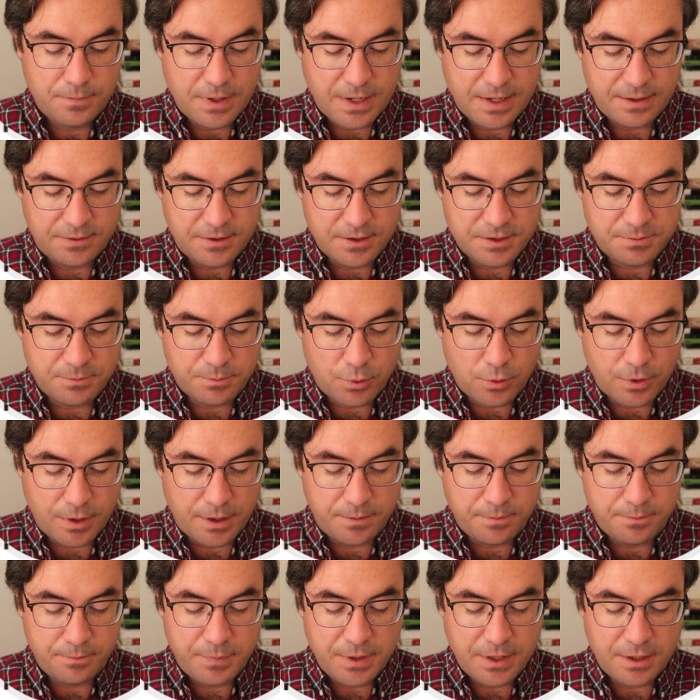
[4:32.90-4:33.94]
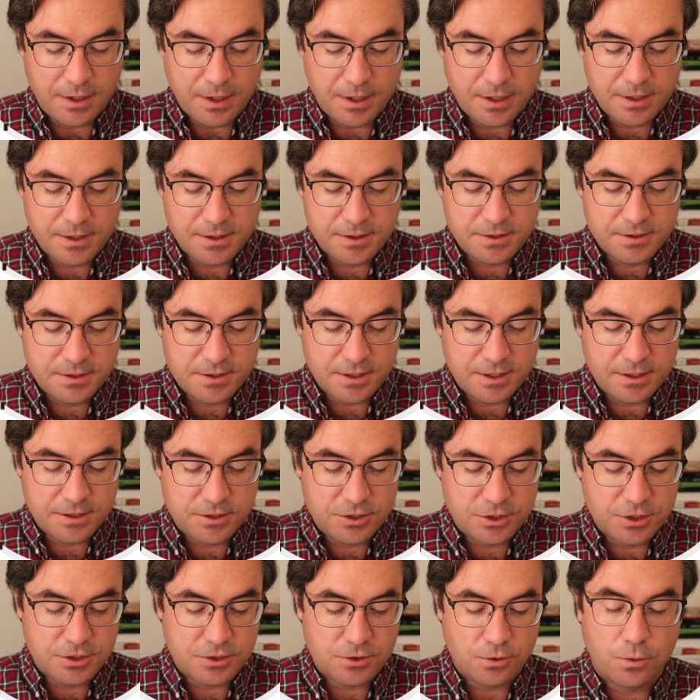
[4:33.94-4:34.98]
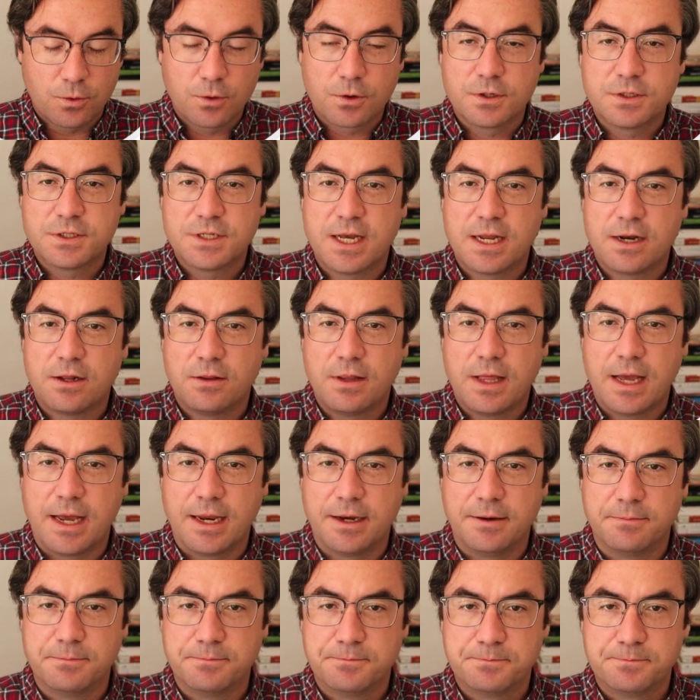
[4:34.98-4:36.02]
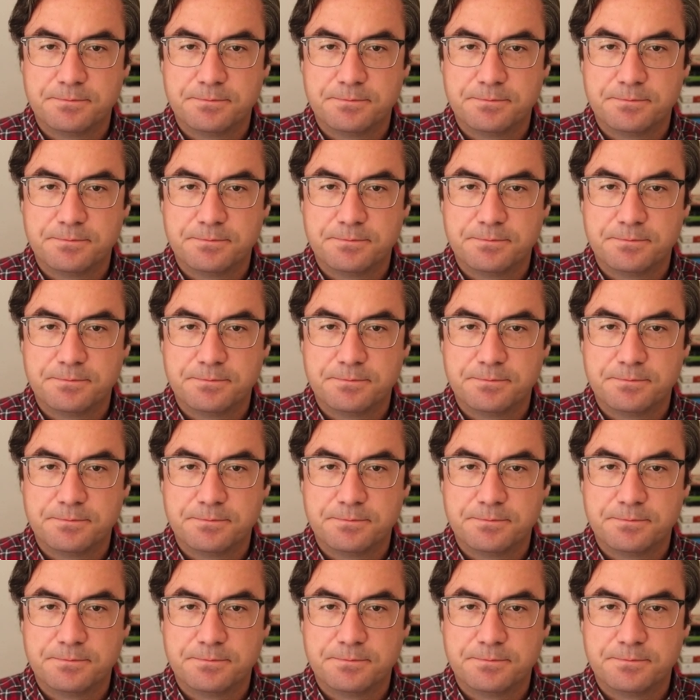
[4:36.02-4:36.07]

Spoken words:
at this point, because it's just a horizontal line.